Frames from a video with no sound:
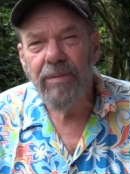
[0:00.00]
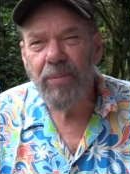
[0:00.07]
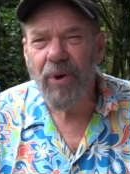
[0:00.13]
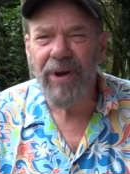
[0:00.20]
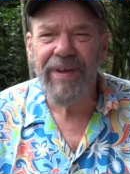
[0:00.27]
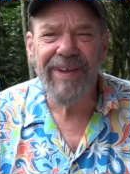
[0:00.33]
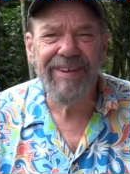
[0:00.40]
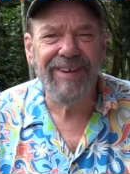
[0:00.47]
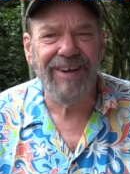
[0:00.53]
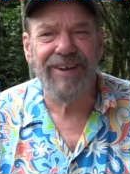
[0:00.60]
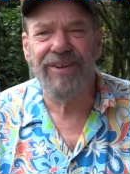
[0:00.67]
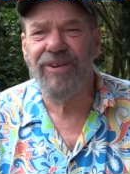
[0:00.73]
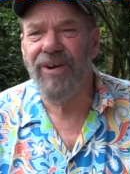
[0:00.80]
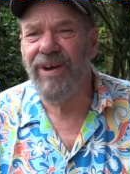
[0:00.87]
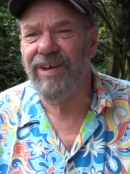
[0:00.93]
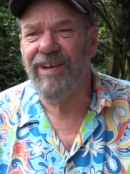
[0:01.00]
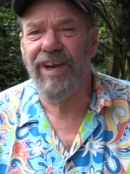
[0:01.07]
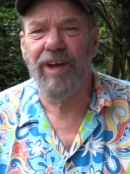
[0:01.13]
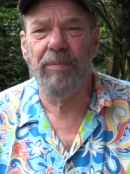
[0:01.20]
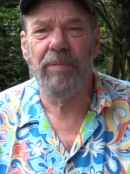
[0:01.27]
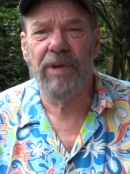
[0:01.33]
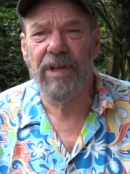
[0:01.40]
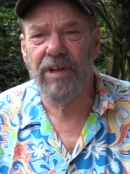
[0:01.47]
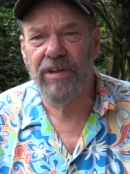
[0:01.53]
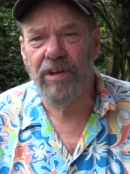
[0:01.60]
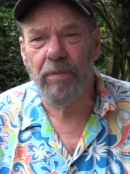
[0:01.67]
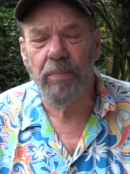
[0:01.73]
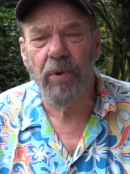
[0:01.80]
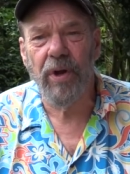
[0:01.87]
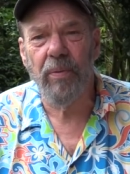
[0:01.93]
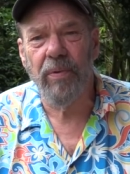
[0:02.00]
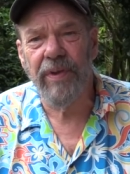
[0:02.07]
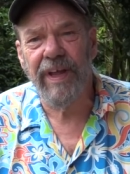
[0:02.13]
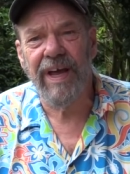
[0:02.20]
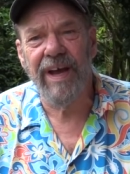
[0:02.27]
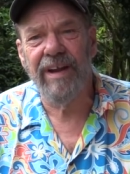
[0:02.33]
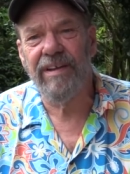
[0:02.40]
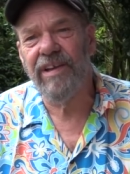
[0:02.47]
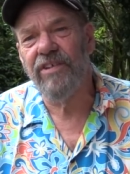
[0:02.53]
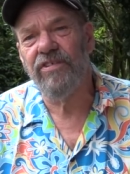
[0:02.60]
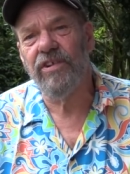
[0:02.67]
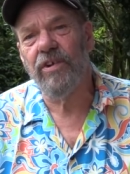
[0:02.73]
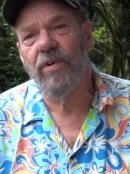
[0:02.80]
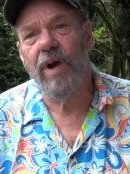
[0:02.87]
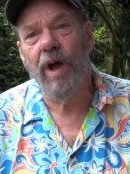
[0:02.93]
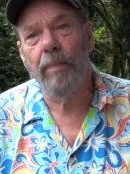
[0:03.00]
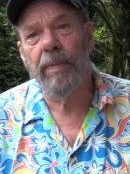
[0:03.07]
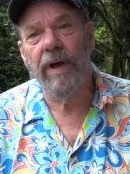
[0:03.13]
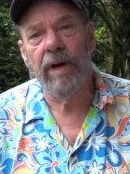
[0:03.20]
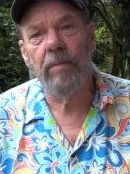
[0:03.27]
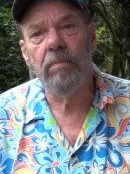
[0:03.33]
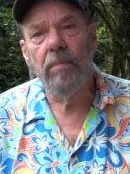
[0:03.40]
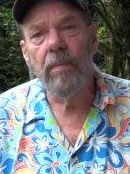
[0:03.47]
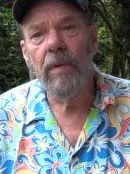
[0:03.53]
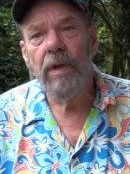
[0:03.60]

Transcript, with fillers: boy, they took a long time to get to the point where they got a decent crop on them.